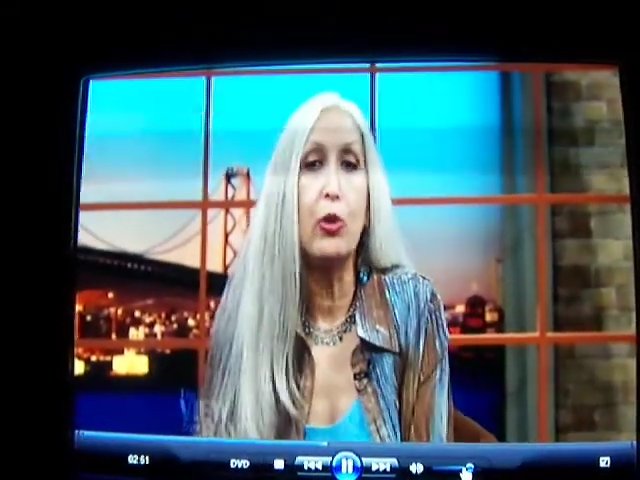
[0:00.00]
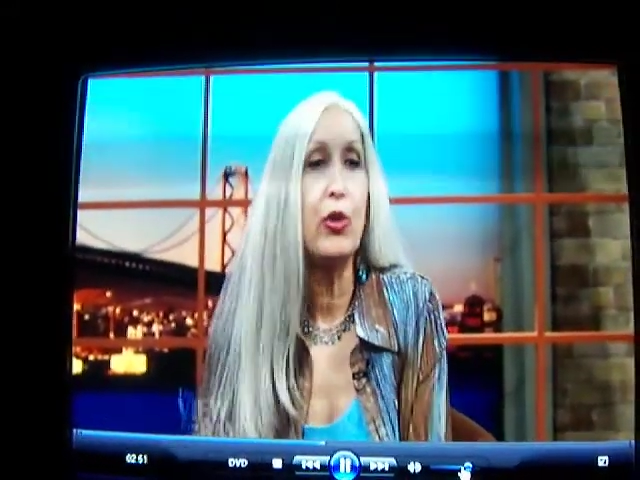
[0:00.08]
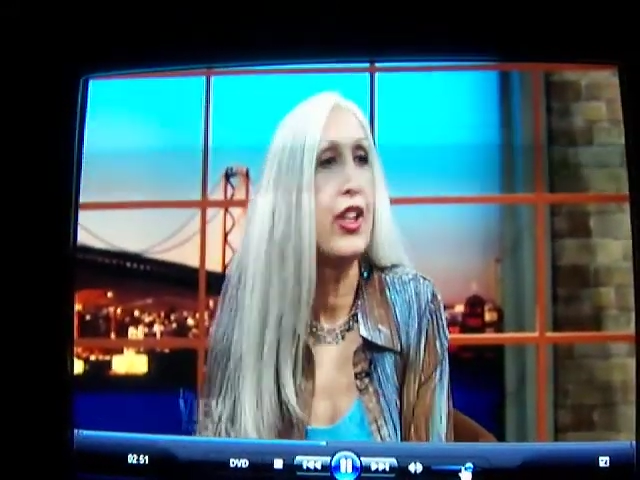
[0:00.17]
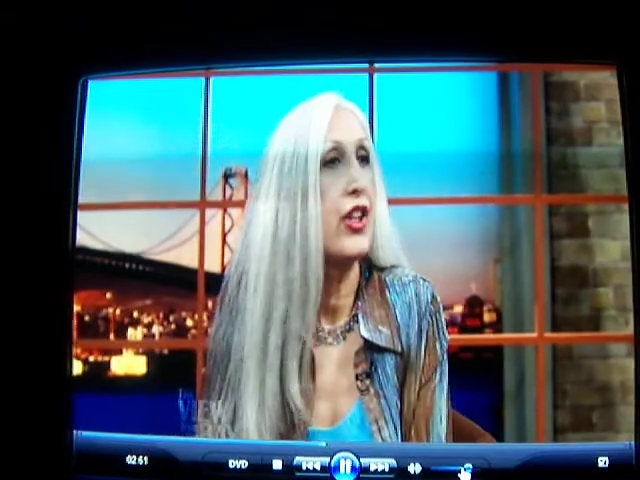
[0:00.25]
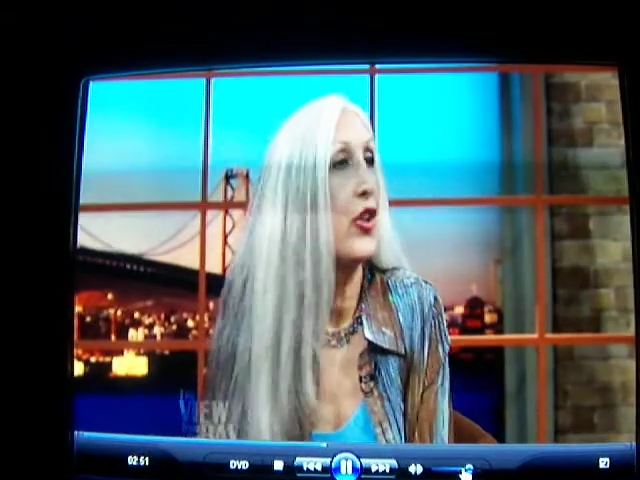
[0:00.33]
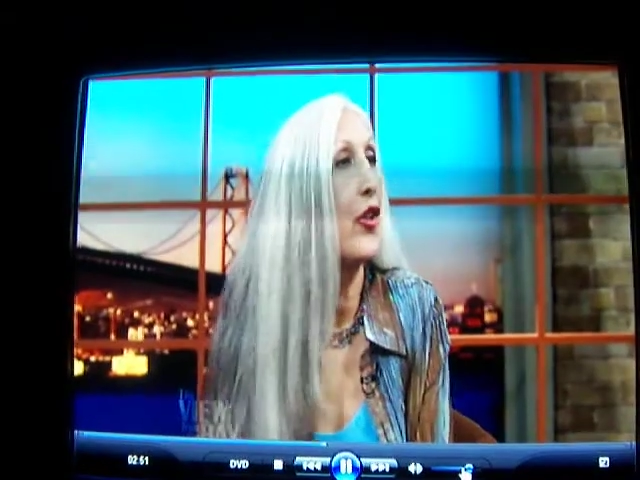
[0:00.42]
moon
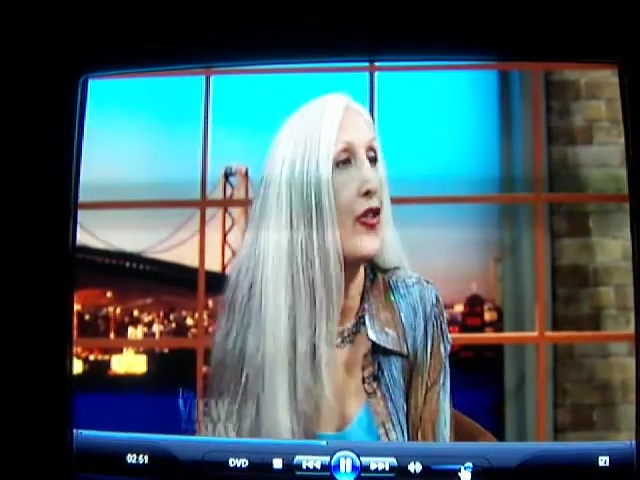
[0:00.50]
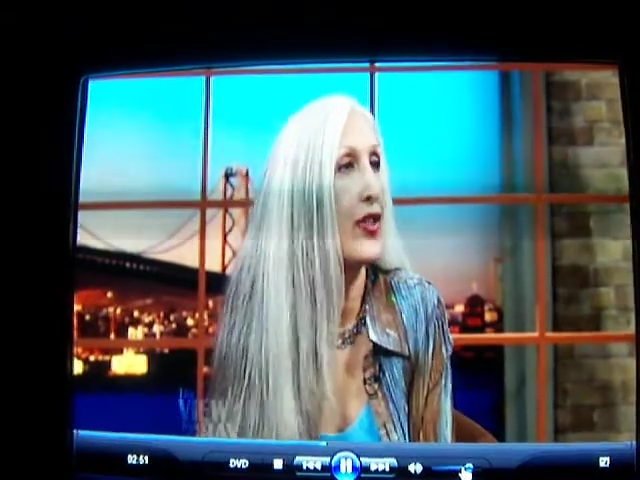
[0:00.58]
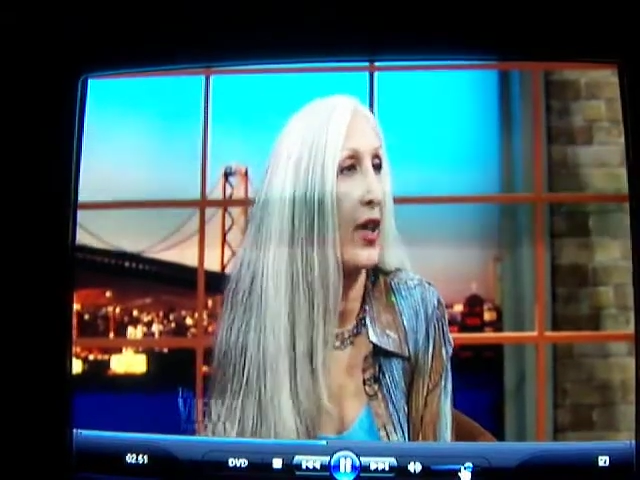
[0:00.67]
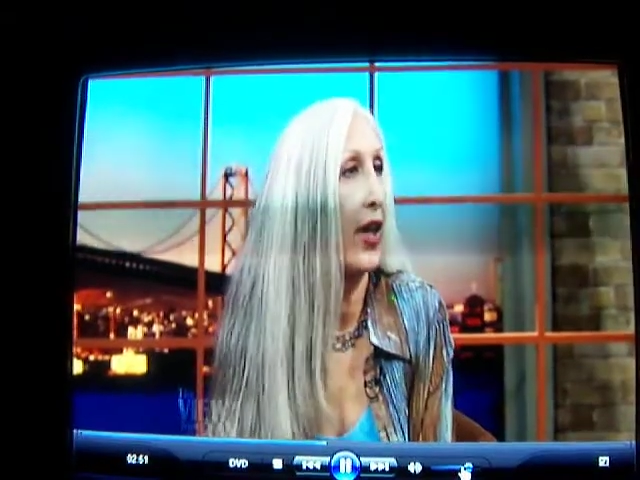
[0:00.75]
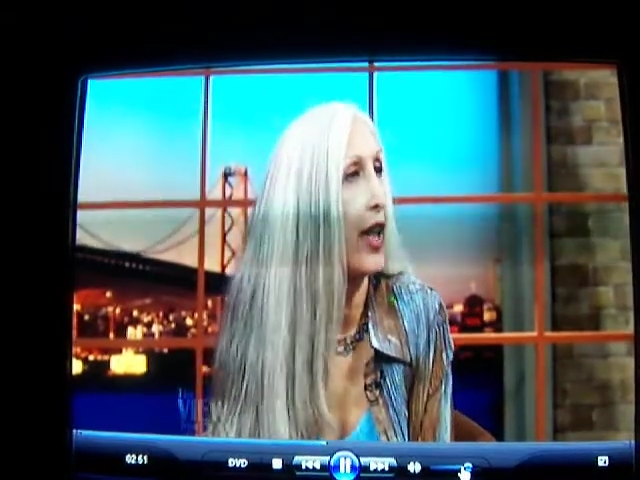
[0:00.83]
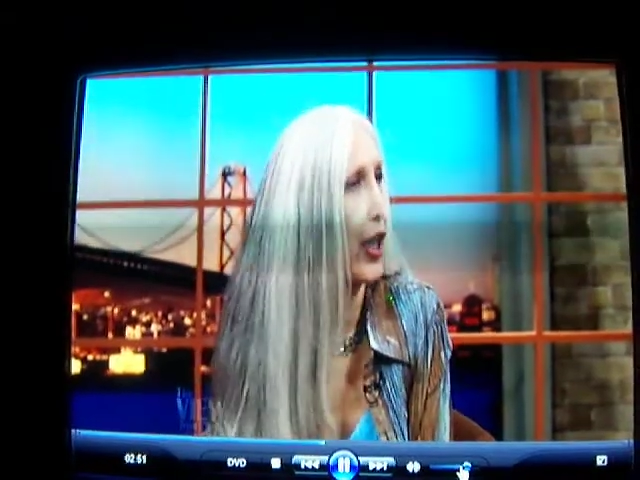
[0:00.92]
and an earth
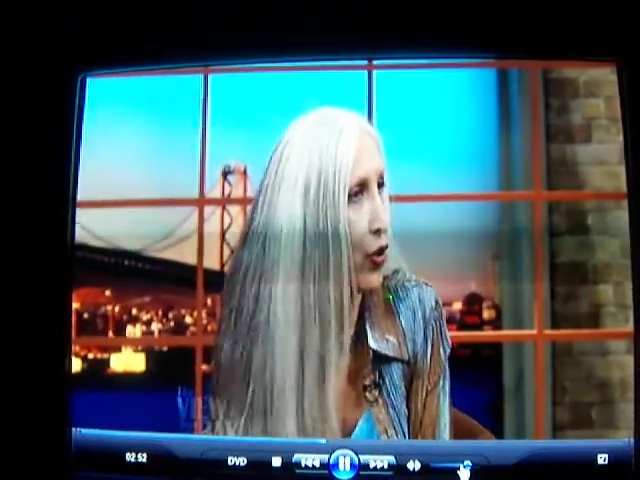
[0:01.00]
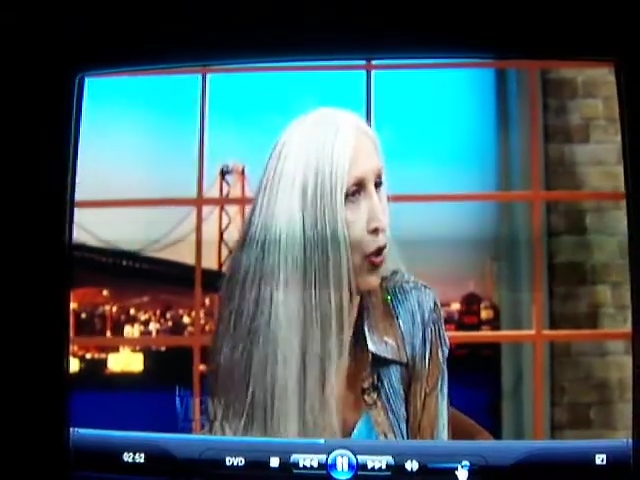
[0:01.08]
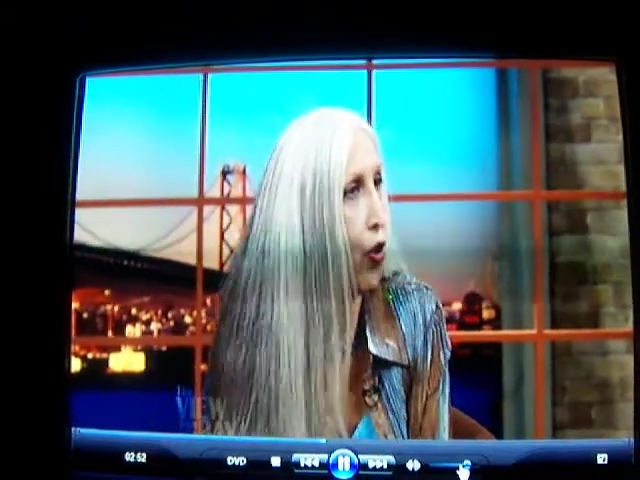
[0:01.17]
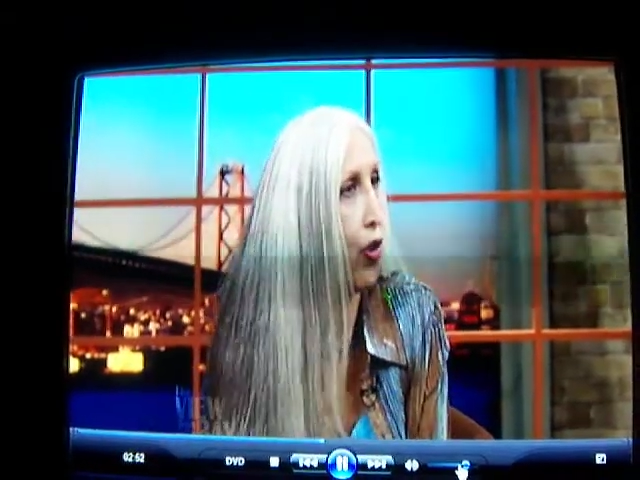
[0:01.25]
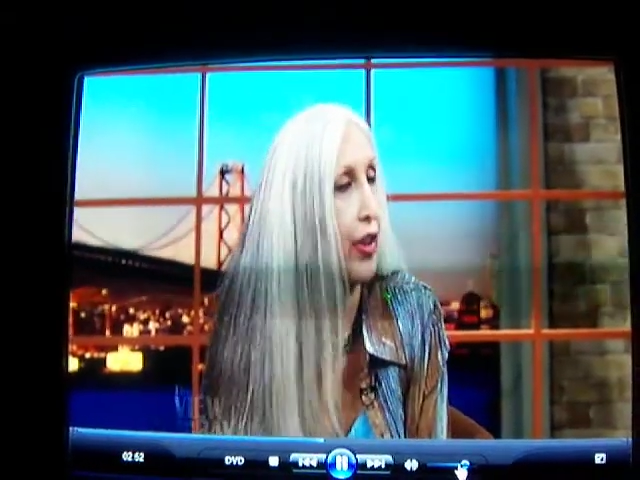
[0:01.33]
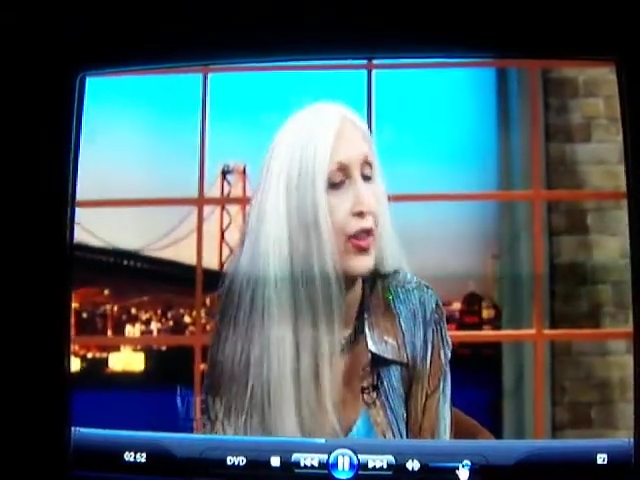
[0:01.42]
sign like
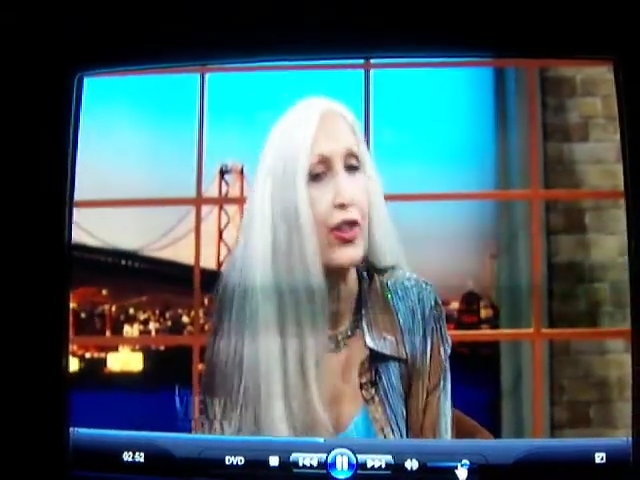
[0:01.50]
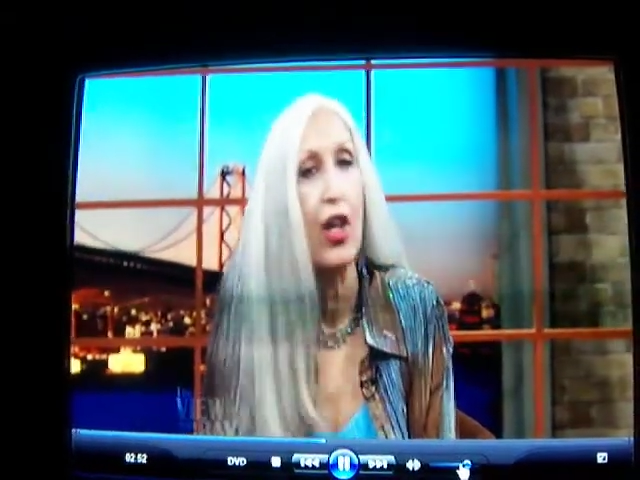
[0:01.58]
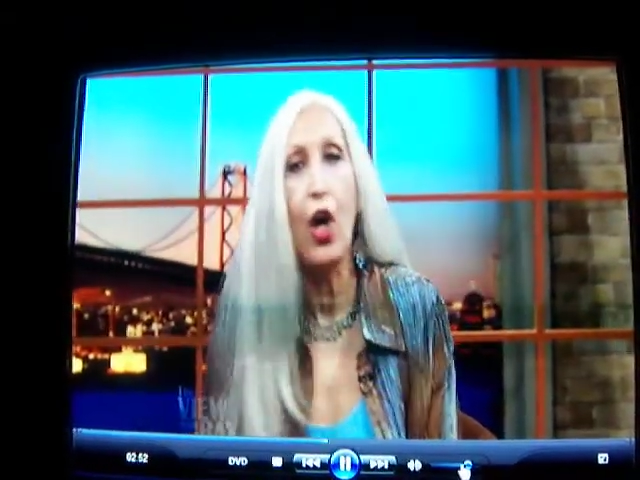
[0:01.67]
Taurus,